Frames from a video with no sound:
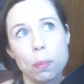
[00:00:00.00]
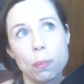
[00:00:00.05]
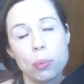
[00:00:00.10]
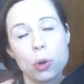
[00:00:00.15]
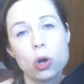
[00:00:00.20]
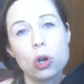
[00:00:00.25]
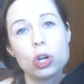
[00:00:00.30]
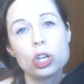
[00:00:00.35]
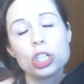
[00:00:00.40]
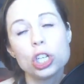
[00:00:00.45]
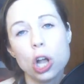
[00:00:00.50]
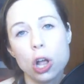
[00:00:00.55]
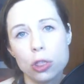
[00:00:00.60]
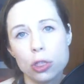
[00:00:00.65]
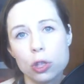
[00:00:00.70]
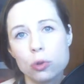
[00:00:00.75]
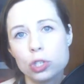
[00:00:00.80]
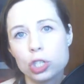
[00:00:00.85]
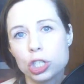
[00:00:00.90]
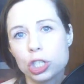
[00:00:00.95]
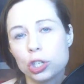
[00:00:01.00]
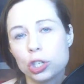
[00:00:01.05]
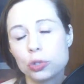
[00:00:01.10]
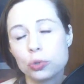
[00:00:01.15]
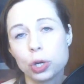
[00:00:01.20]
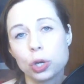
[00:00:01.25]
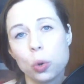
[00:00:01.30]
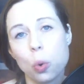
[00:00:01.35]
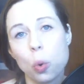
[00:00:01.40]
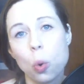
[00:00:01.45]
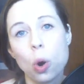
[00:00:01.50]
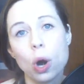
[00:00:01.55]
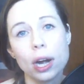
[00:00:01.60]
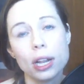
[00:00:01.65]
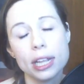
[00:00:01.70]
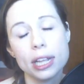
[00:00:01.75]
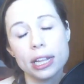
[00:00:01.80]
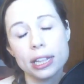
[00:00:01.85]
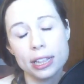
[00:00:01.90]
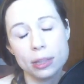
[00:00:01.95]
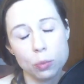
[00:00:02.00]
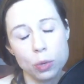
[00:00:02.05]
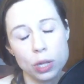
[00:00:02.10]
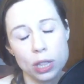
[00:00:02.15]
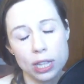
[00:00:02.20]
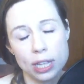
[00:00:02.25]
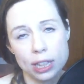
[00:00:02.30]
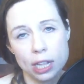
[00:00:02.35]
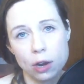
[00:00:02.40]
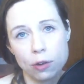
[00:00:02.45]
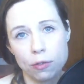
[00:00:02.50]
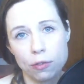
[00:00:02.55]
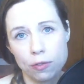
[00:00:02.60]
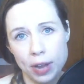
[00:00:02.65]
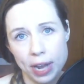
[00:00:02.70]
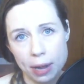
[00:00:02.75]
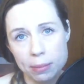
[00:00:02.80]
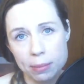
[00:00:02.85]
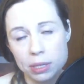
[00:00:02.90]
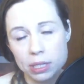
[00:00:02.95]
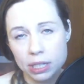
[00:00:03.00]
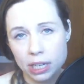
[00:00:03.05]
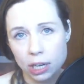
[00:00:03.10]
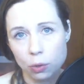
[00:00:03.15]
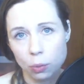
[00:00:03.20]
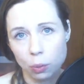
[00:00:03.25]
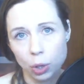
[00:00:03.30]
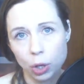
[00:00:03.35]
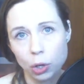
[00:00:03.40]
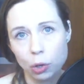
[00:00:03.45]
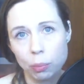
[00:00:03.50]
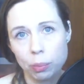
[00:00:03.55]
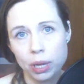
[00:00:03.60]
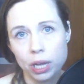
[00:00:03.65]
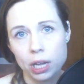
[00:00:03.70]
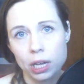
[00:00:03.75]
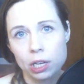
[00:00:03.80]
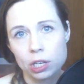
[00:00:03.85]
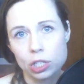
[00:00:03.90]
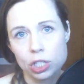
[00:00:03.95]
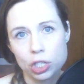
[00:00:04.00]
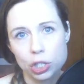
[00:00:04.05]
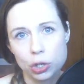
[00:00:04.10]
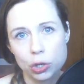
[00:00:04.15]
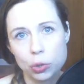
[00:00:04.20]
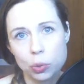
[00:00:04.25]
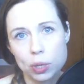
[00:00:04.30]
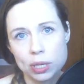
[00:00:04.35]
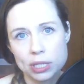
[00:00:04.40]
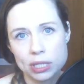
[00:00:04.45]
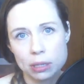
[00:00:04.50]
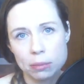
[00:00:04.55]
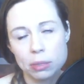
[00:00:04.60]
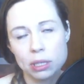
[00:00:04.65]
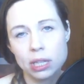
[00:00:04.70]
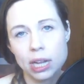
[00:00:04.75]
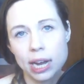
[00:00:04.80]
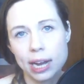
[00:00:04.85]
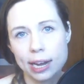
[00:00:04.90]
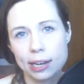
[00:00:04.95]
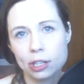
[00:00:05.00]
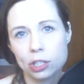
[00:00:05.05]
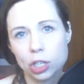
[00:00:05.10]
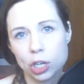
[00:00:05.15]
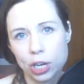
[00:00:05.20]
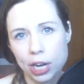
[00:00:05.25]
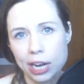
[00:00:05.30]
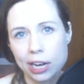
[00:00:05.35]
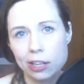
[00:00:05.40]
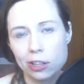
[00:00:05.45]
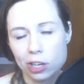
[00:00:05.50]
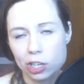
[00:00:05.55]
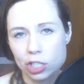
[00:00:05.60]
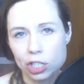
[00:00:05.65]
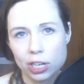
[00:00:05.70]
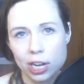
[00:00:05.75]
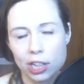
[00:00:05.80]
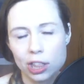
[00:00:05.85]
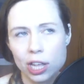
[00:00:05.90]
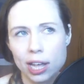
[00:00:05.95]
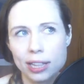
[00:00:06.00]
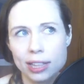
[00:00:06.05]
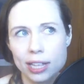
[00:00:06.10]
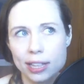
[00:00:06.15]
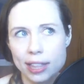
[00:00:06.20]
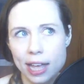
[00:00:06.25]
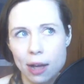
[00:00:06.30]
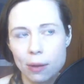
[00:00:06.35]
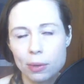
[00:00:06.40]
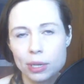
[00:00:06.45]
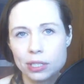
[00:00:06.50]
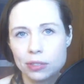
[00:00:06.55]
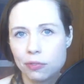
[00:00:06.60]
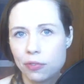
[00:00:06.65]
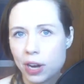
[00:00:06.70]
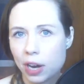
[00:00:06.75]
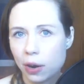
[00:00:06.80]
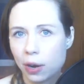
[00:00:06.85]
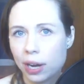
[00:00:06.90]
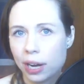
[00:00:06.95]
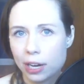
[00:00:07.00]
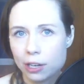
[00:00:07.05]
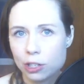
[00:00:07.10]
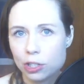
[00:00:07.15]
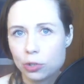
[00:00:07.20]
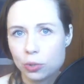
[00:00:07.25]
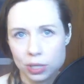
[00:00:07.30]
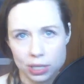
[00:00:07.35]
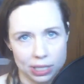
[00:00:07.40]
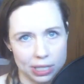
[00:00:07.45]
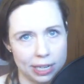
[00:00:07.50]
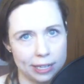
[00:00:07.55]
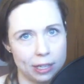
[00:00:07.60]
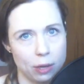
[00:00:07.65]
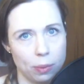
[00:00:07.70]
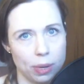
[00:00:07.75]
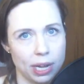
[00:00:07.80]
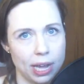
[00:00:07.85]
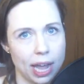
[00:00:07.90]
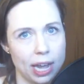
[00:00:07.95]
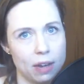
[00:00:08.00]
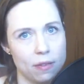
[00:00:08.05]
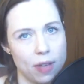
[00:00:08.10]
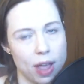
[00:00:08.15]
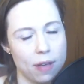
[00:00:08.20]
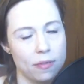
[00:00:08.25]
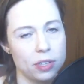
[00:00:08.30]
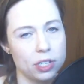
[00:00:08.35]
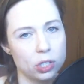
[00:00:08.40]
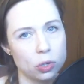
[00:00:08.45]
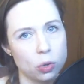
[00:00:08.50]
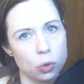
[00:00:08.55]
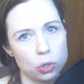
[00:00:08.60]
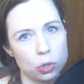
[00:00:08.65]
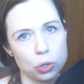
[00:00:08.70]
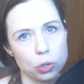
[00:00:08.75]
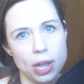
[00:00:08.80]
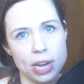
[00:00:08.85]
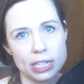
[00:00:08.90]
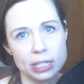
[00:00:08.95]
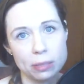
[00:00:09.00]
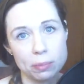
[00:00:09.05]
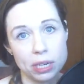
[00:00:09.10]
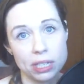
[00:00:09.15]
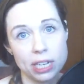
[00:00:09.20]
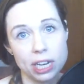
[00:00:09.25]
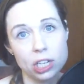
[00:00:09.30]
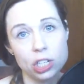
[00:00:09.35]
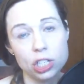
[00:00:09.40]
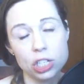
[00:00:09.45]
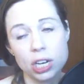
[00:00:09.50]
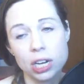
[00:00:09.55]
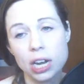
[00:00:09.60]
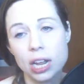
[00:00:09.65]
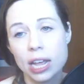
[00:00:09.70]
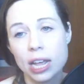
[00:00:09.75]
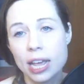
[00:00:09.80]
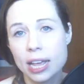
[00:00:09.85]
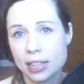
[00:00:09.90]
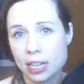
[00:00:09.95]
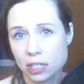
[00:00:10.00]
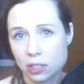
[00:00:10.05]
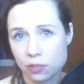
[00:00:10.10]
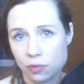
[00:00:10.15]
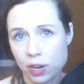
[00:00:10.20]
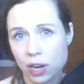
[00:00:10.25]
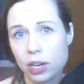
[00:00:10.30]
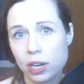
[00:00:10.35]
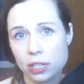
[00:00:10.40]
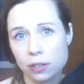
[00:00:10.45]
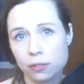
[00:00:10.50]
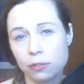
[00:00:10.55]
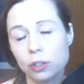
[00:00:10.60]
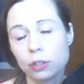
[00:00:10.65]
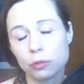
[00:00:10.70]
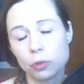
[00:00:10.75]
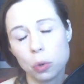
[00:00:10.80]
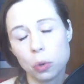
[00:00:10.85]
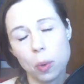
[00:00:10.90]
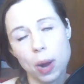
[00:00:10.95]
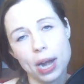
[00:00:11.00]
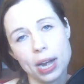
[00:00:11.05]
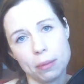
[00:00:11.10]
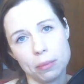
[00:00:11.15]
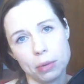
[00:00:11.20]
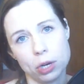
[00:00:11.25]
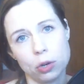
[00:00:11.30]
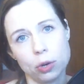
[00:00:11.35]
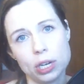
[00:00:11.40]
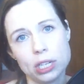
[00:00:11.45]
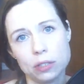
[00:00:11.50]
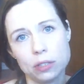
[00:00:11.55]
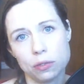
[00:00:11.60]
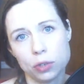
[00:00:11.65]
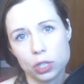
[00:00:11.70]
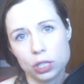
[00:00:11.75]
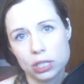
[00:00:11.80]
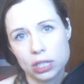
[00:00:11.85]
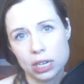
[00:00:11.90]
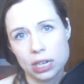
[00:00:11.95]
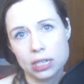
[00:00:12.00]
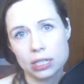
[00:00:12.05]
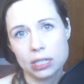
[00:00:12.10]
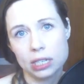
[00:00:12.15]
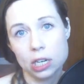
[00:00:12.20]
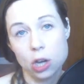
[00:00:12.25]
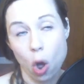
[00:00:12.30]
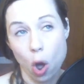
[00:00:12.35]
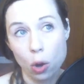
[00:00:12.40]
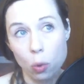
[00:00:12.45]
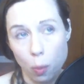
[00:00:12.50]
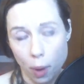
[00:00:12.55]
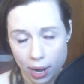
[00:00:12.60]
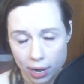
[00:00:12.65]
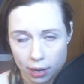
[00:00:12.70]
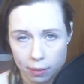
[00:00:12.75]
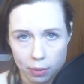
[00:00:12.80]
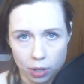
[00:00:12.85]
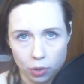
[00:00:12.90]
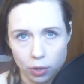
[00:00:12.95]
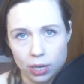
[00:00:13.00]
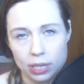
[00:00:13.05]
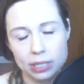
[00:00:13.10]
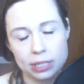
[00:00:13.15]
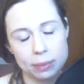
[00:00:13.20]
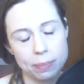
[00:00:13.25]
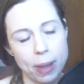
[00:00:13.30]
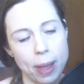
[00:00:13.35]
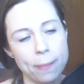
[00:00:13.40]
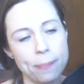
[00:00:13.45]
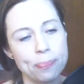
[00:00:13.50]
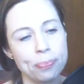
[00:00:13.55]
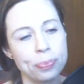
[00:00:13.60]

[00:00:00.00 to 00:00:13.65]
push on those children or within their family group to assimilate and learn English. And I thought that that was very interesting, that we kind of have this cultural expectation that's very different for white immigrants versus non-white immigrants. But